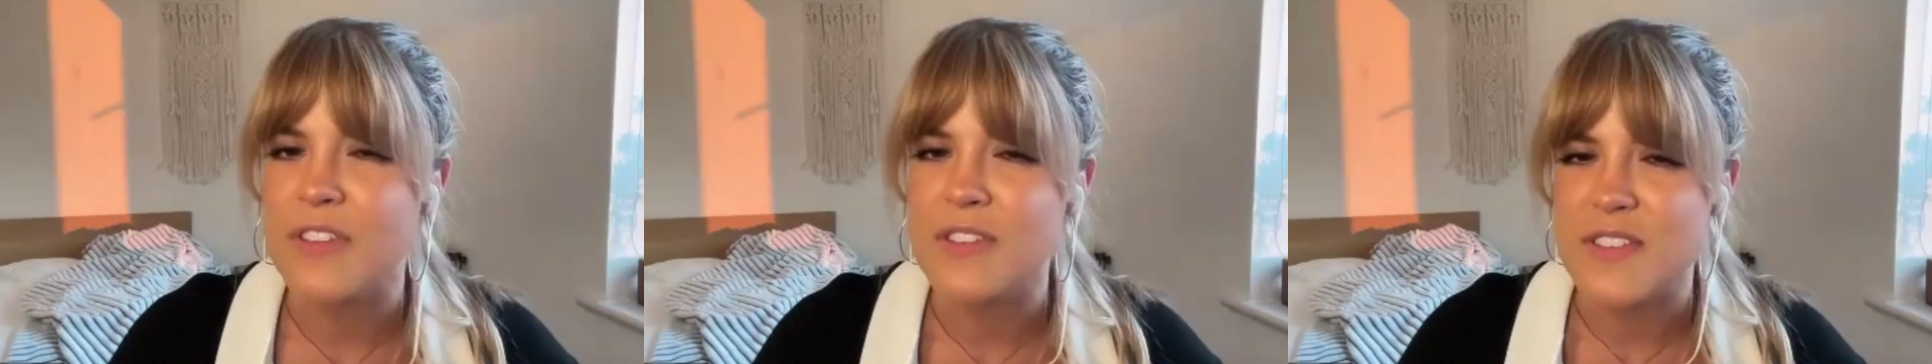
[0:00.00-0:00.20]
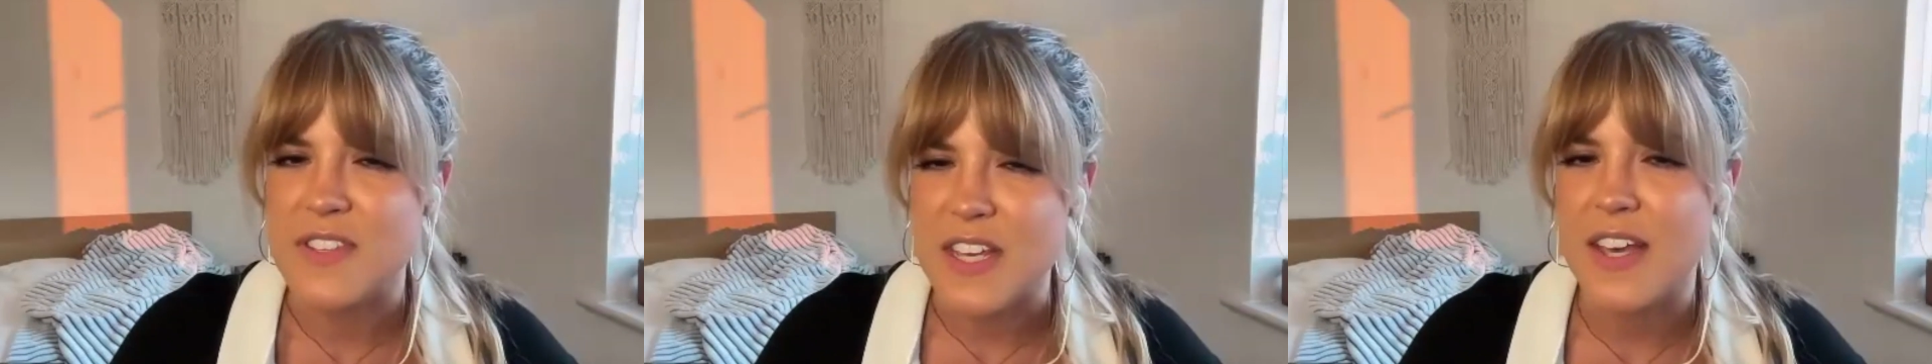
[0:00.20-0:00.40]

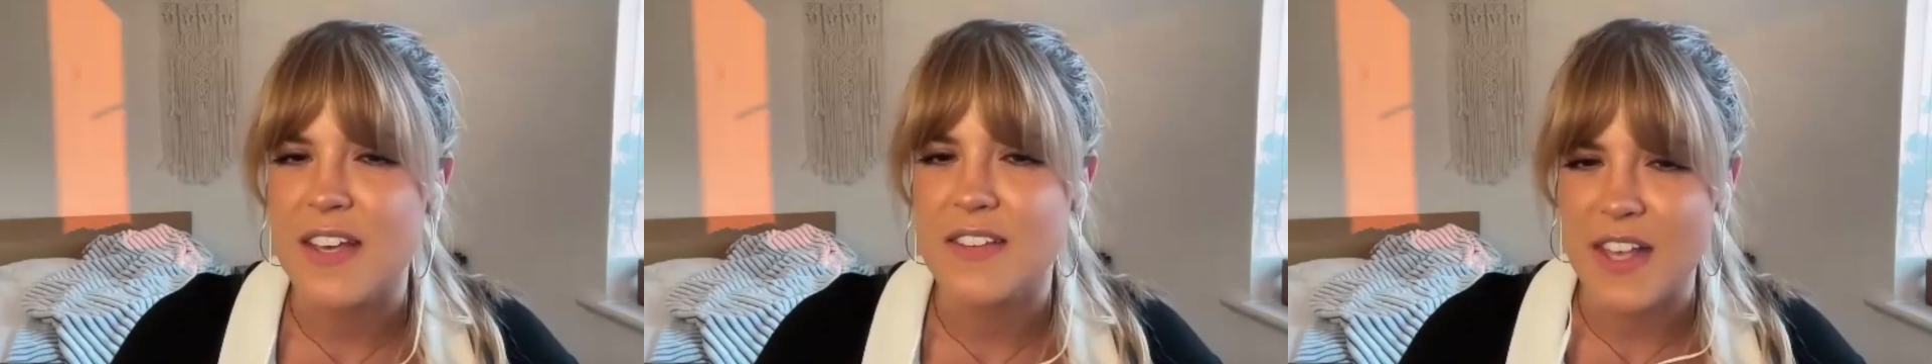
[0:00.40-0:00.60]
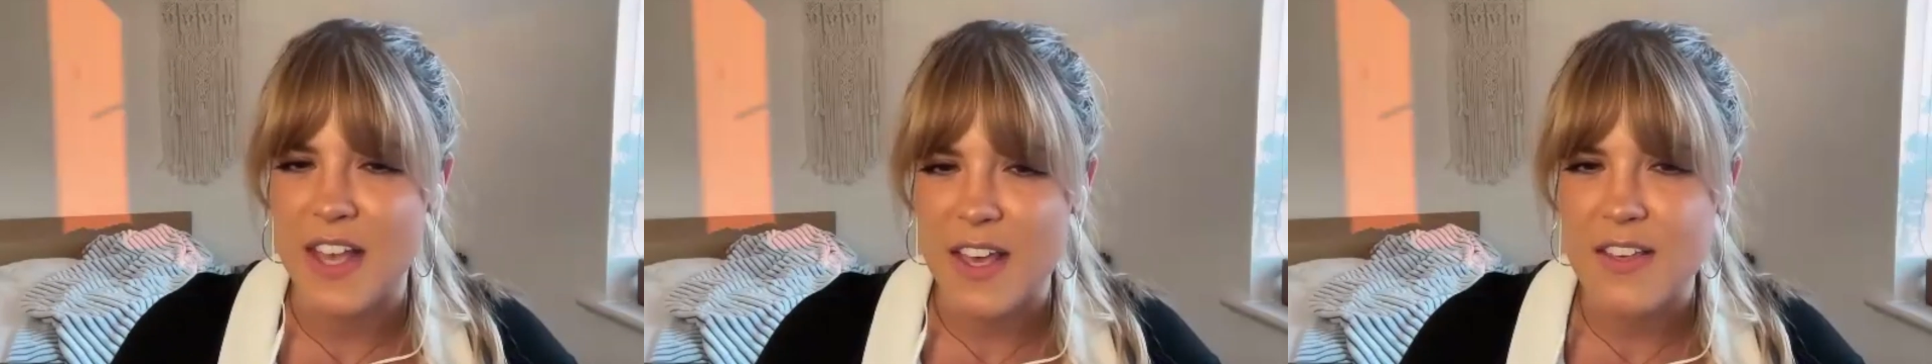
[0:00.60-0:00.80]
the
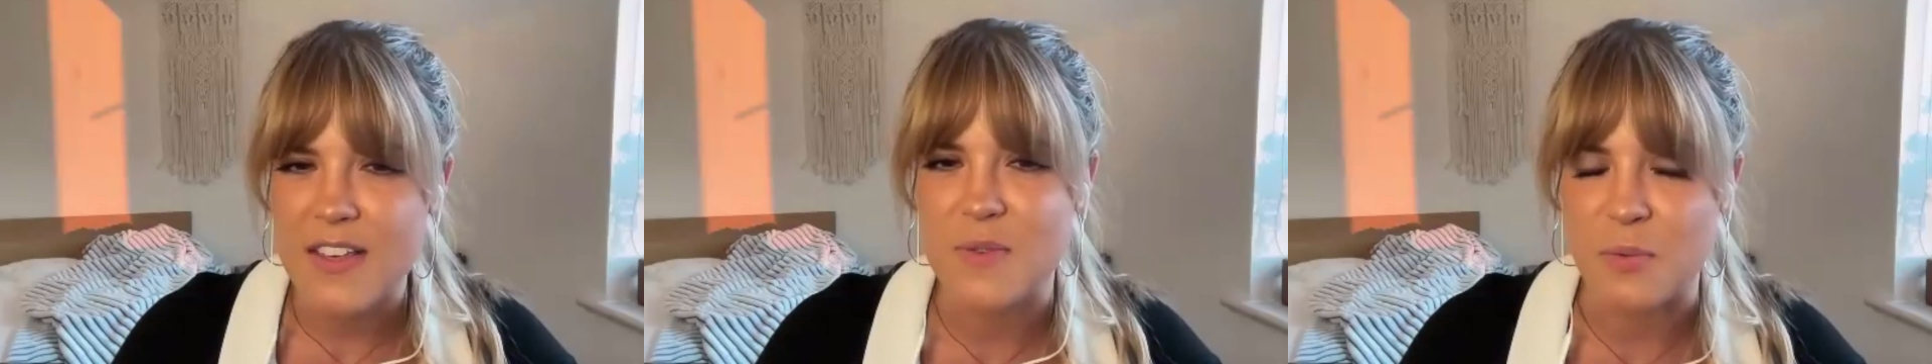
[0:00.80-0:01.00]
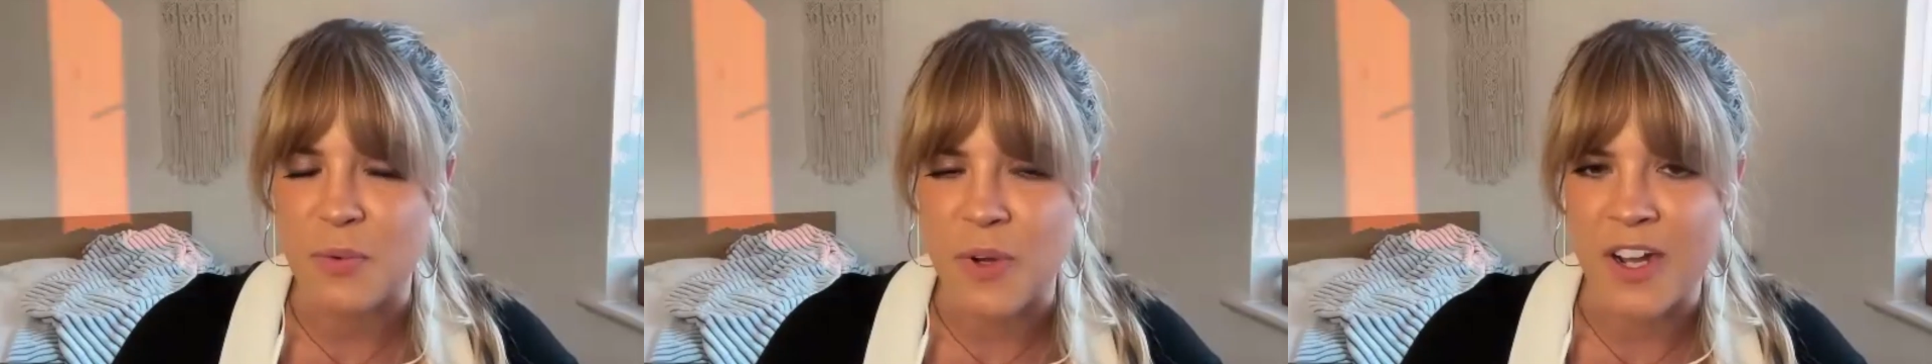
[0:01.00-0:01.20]

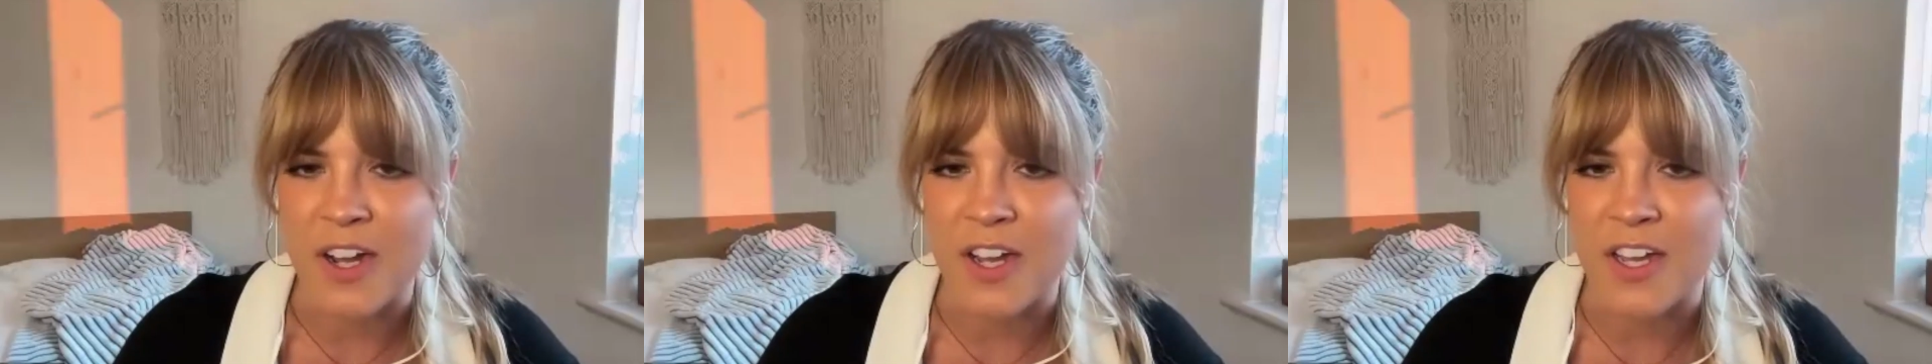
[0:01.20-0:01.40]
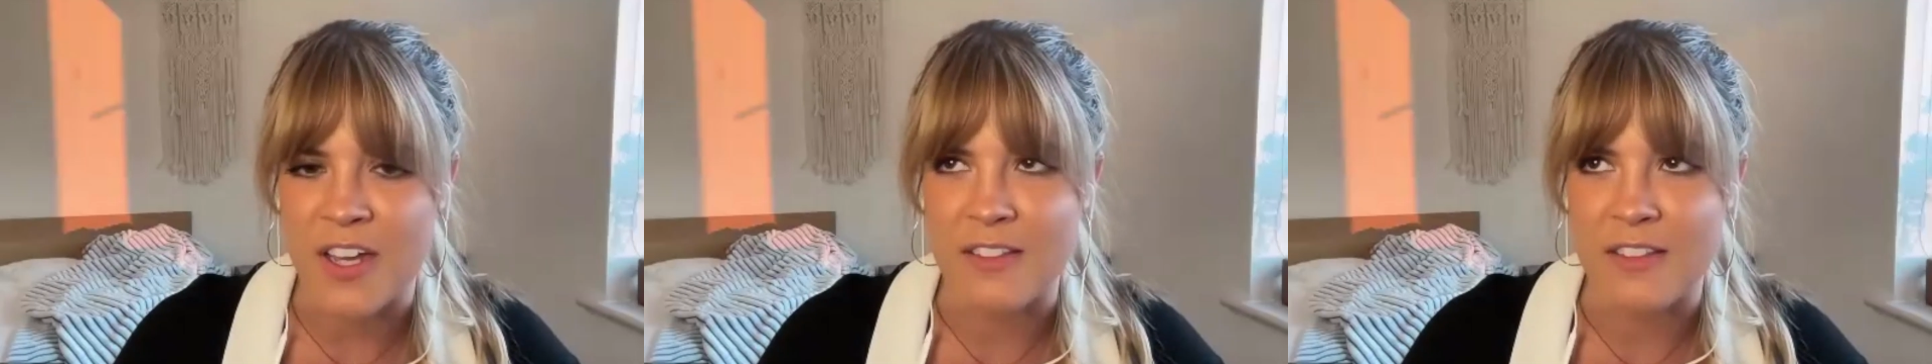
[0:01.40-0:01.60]
CSS when
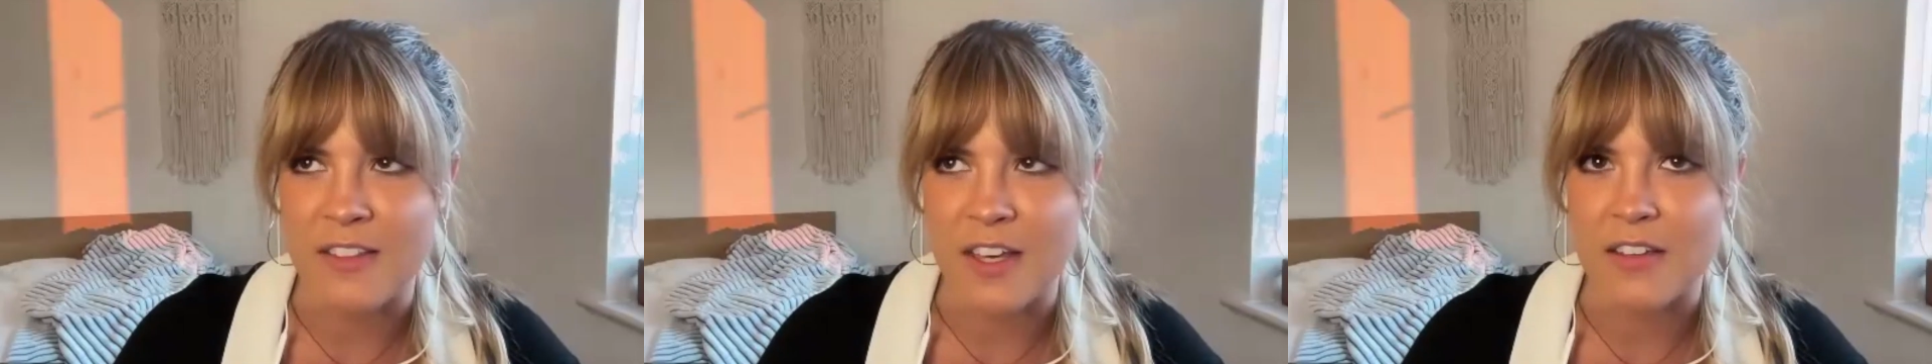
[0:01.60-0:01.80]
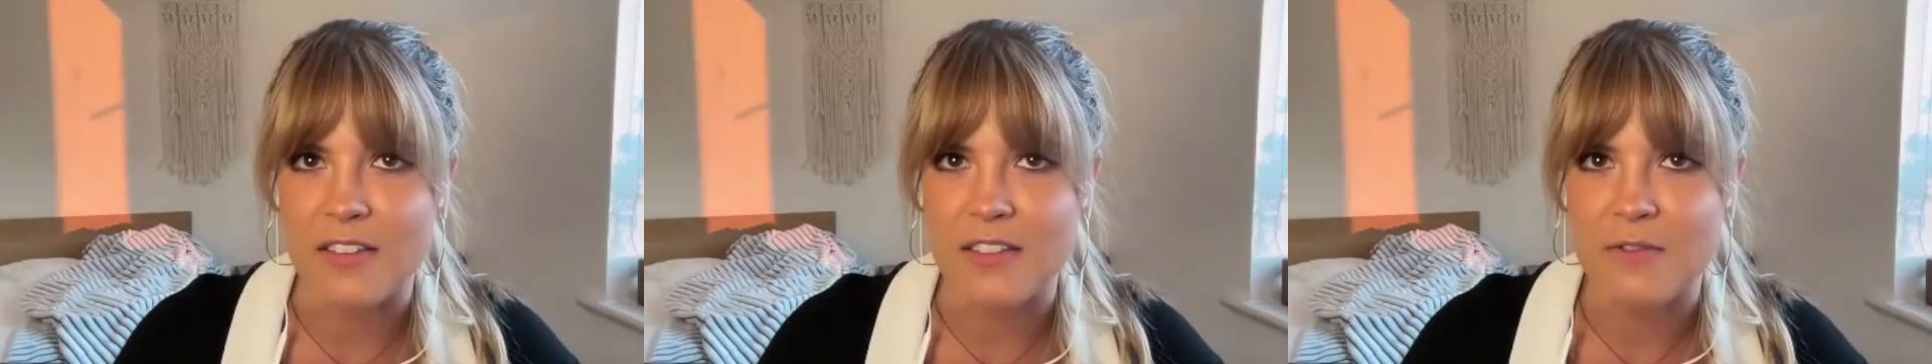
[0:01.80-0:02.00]

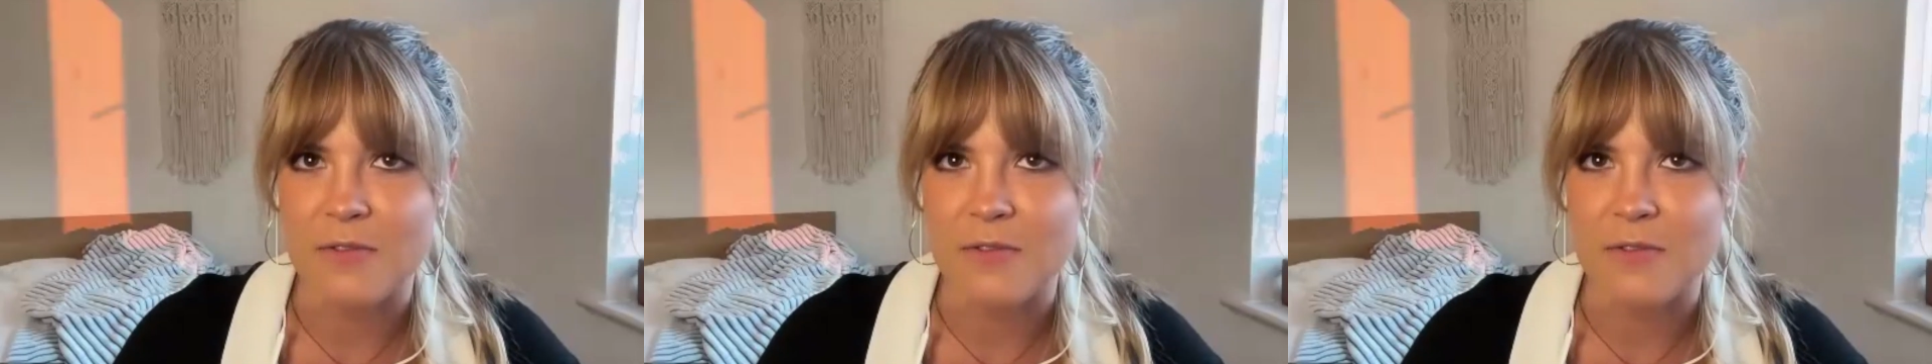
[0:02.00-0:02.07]
I